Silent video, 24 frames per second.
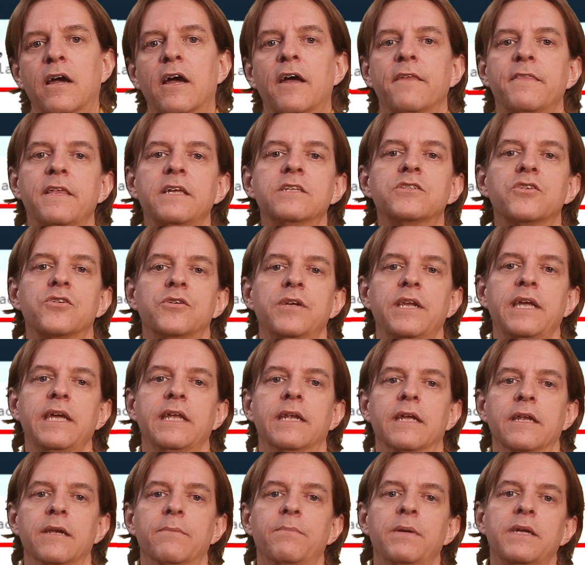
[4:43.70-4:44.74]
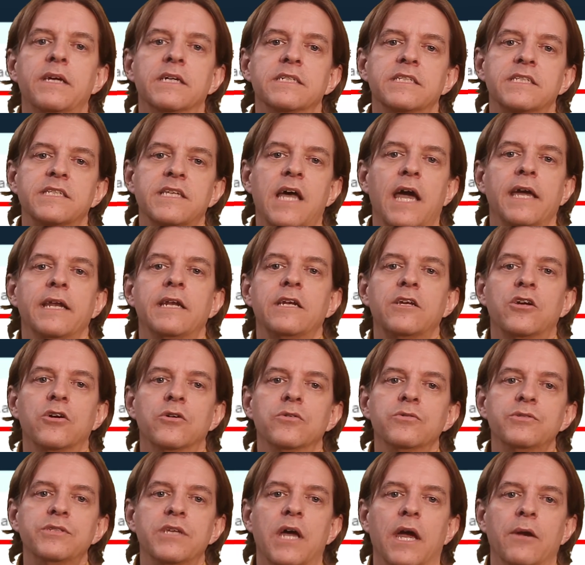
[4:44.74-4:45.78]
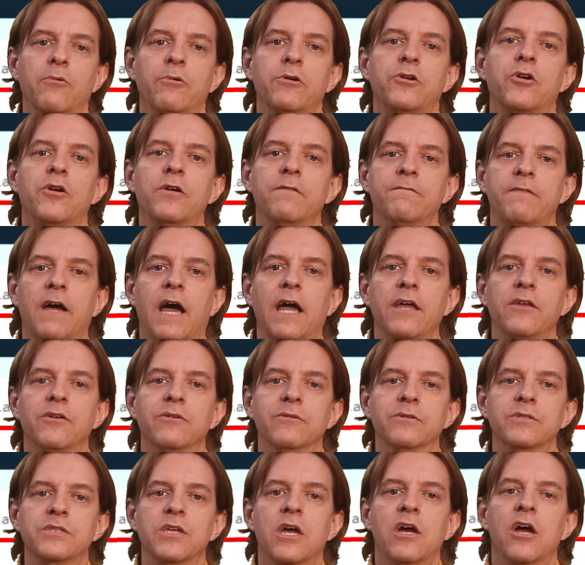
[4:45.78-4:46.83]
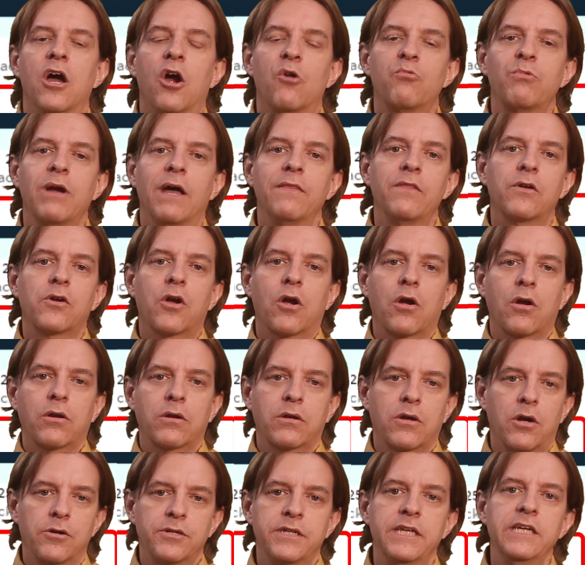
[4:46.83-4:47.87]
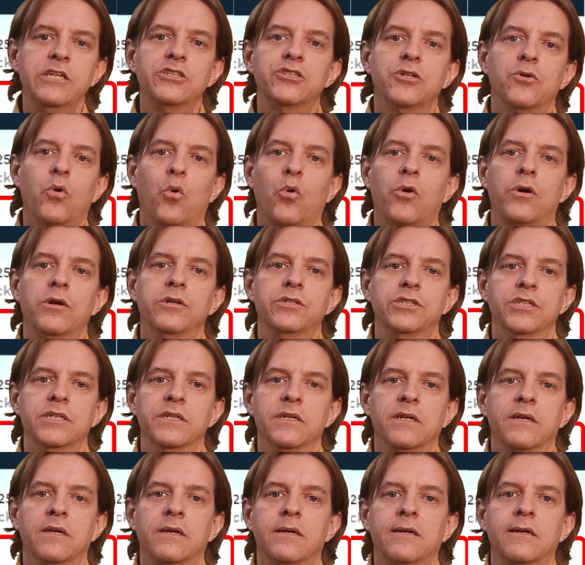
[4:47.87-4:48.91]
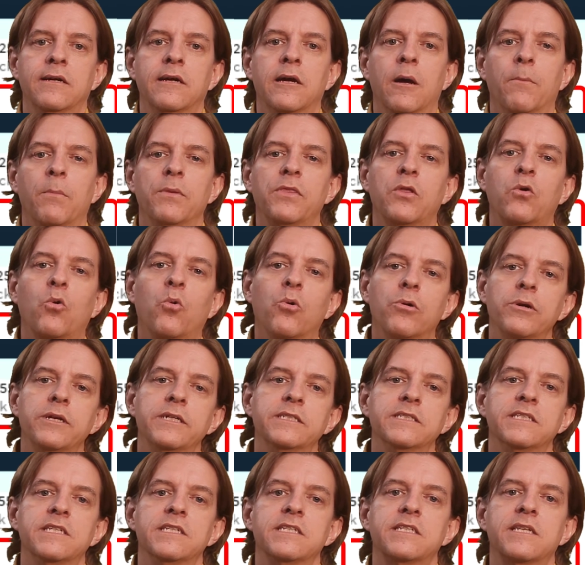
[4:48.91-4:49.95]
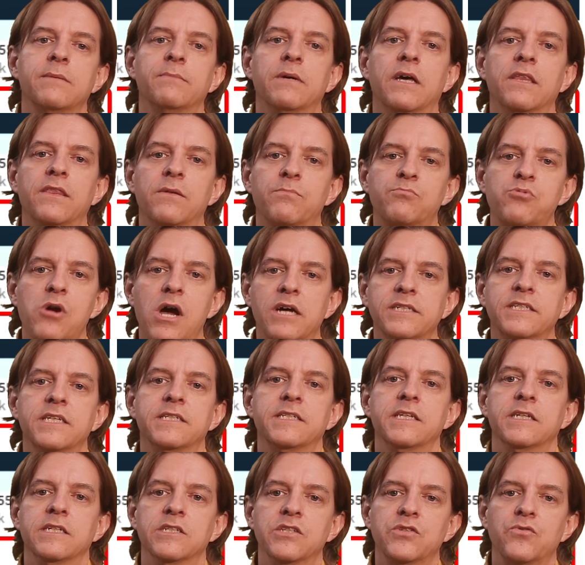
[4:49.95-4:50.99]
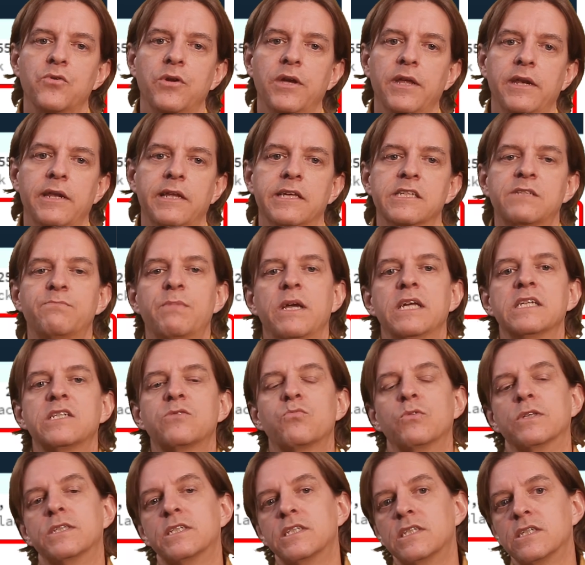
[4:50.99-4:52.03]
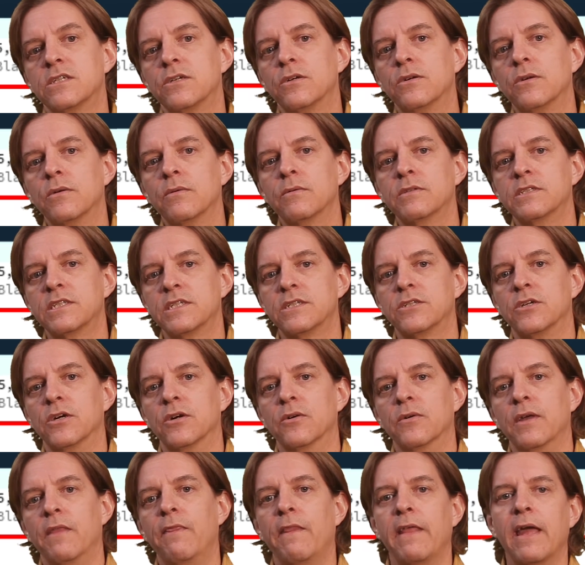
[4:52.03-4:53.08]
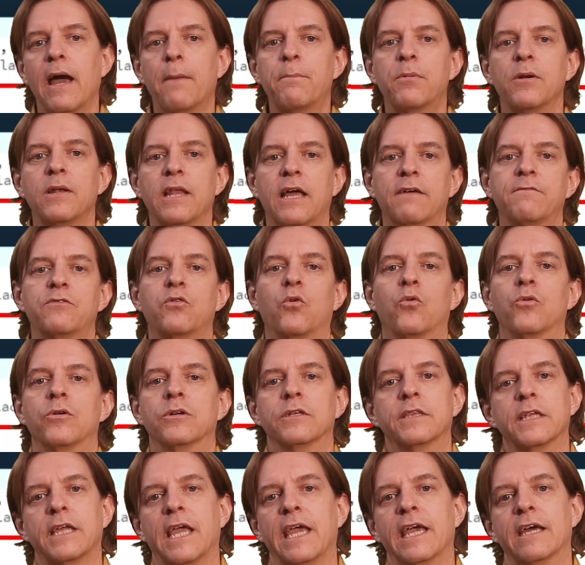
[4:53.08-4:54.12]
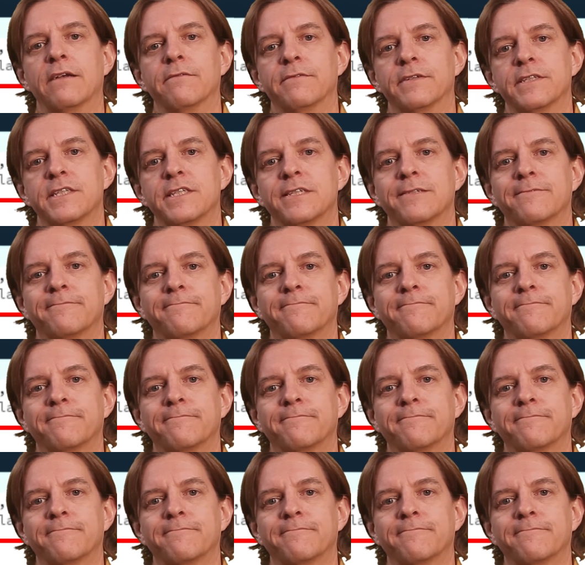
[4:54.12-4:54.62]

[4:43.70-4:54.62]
These are needed because sine and cosine return values around the Cartesian origin, but the coordinate system of the processing screen is based with 0, 0 in the upper left corner of the canvas.